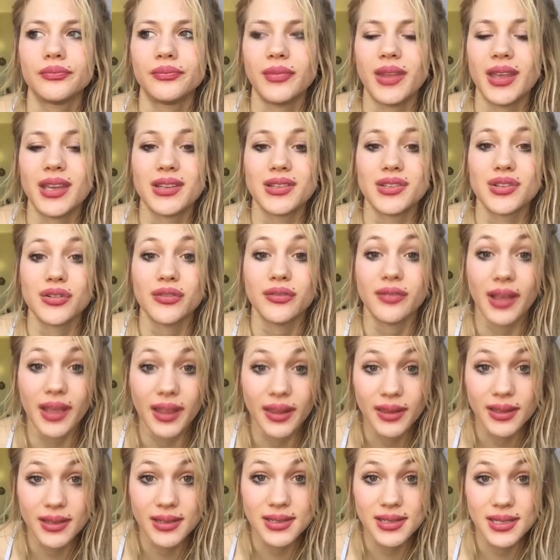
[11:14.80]
like
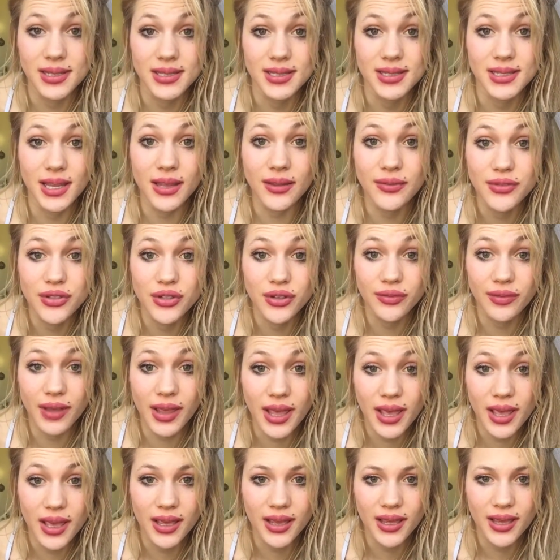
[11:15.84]
surveillance and
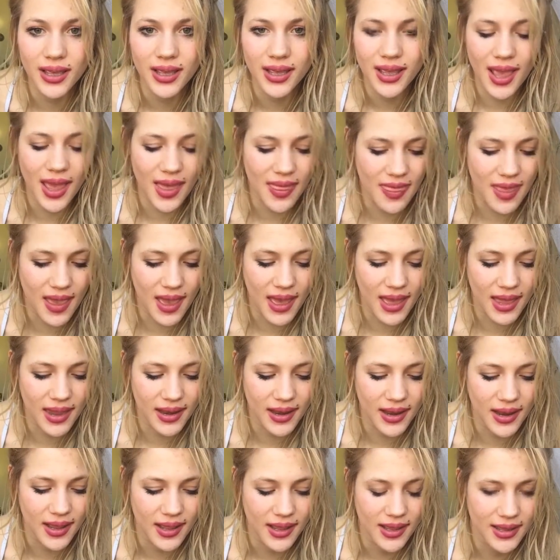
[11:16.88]
self-surveying. And
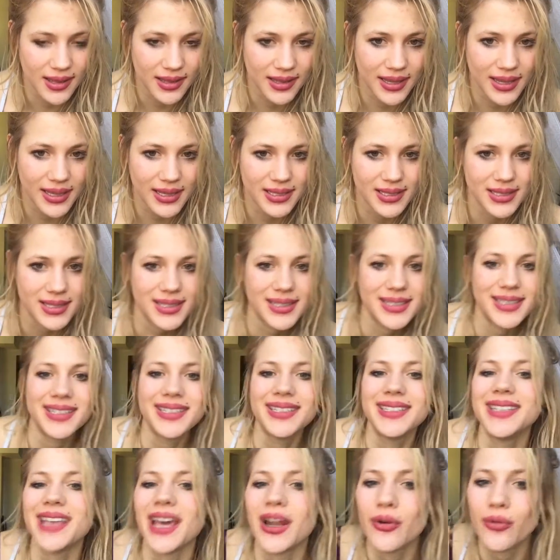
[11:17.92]
then kids
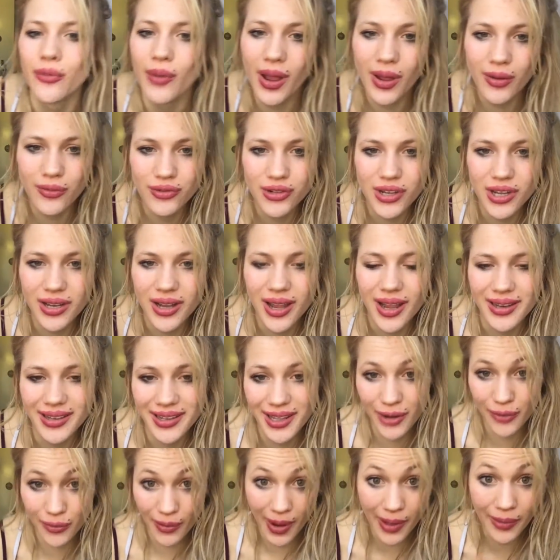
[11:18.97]
get around it and
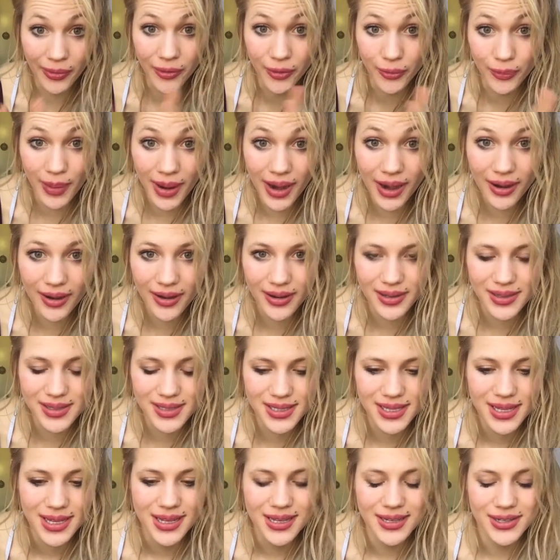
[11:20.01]
get around their
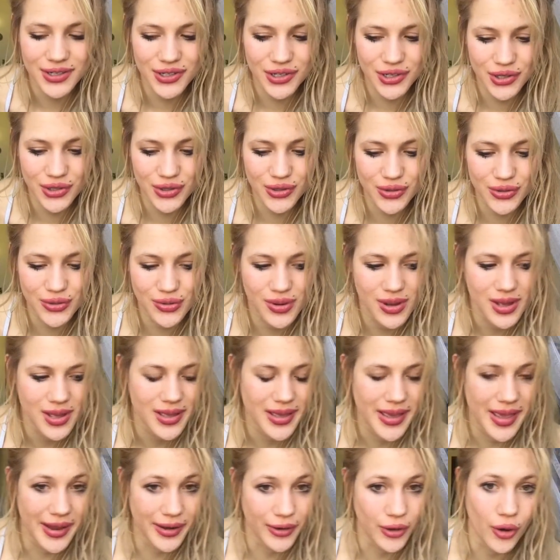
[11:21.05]
parents to
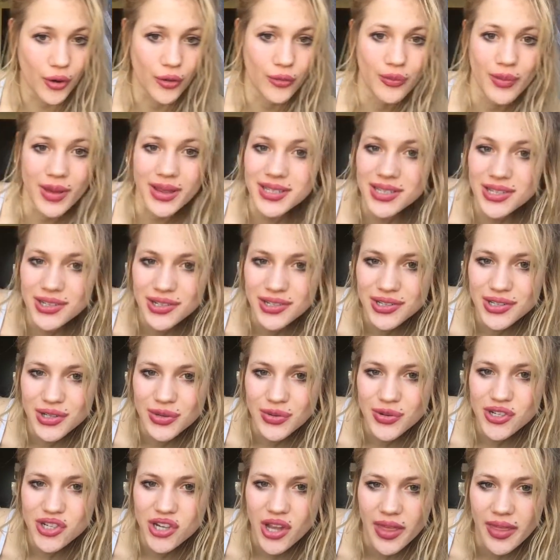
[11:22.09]
encode messages to
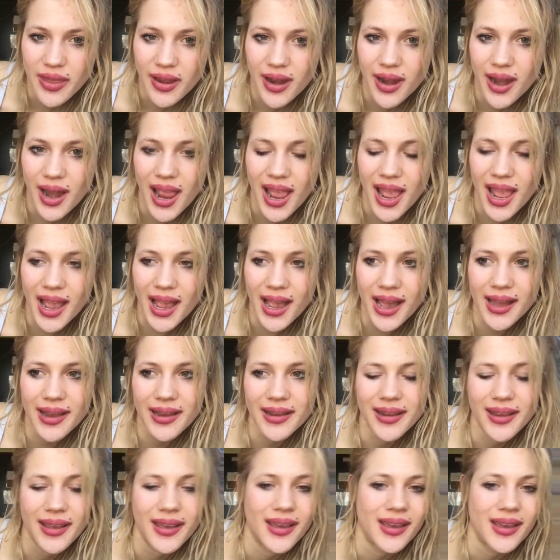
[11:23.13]
each other and